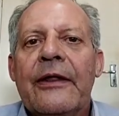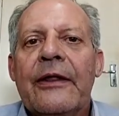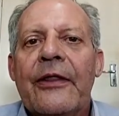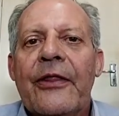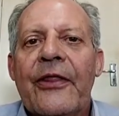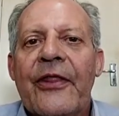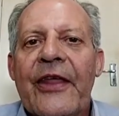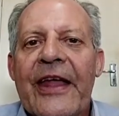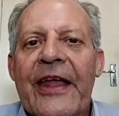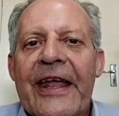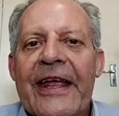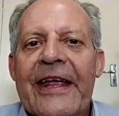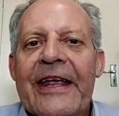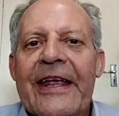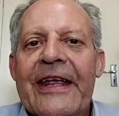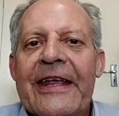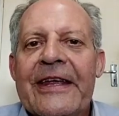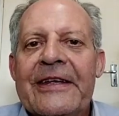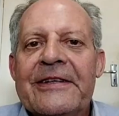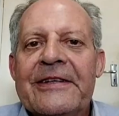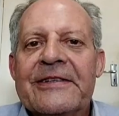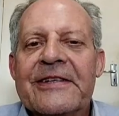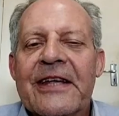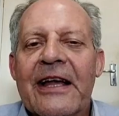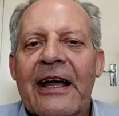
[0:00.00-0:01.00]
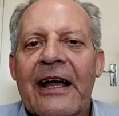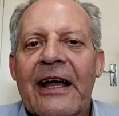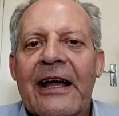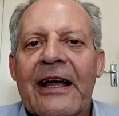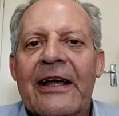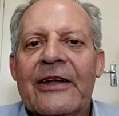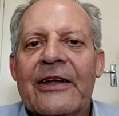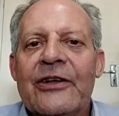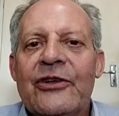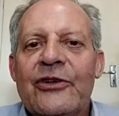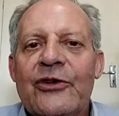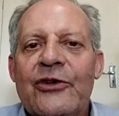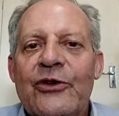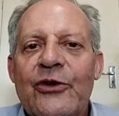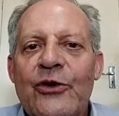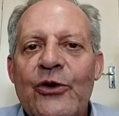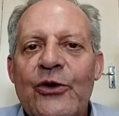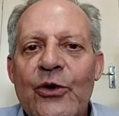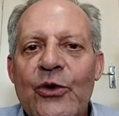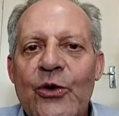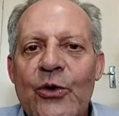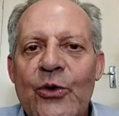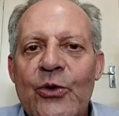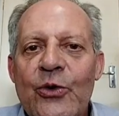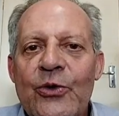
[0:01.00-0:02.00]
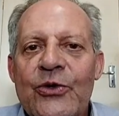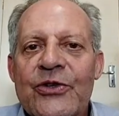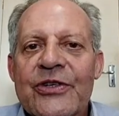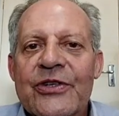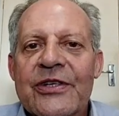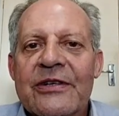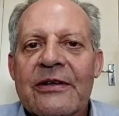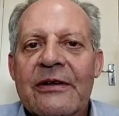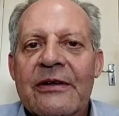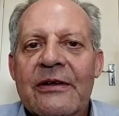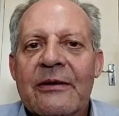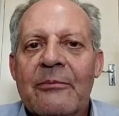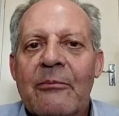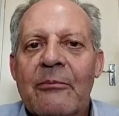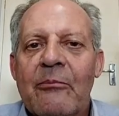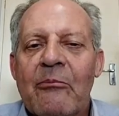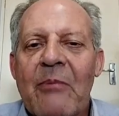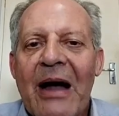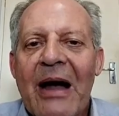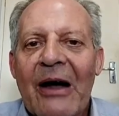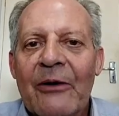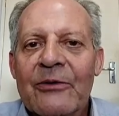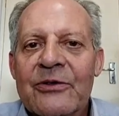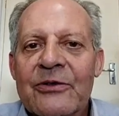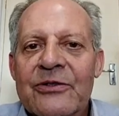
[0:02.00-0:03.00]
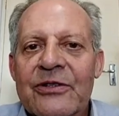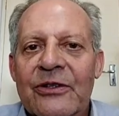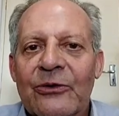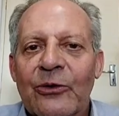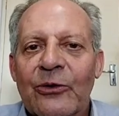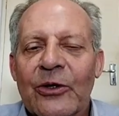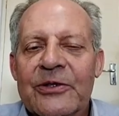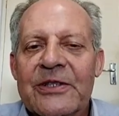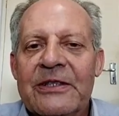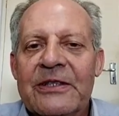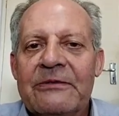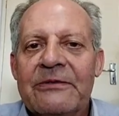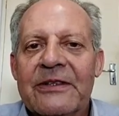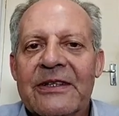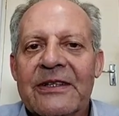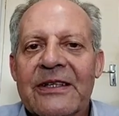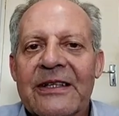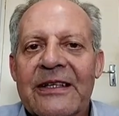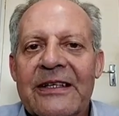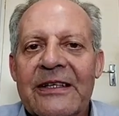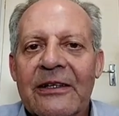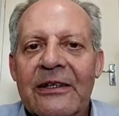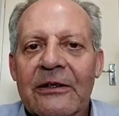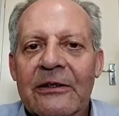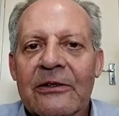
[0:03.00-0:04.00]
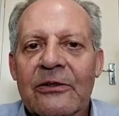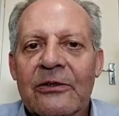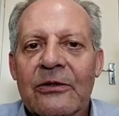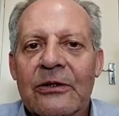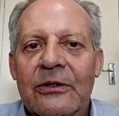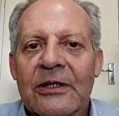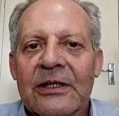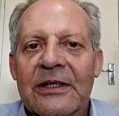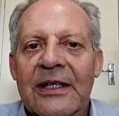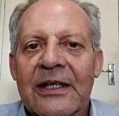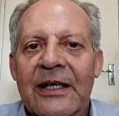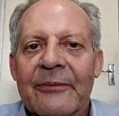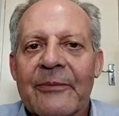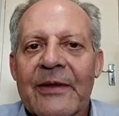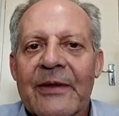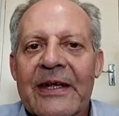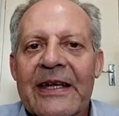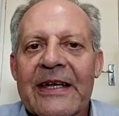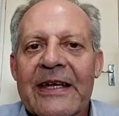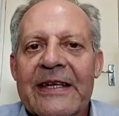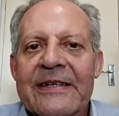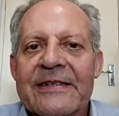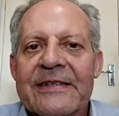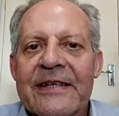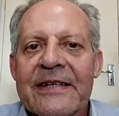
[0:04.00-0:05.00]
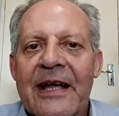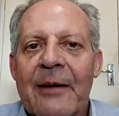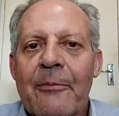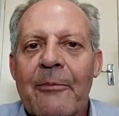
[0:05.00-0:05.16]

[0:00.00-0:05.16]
there is a huge mountain, not even a hill to climb. There is a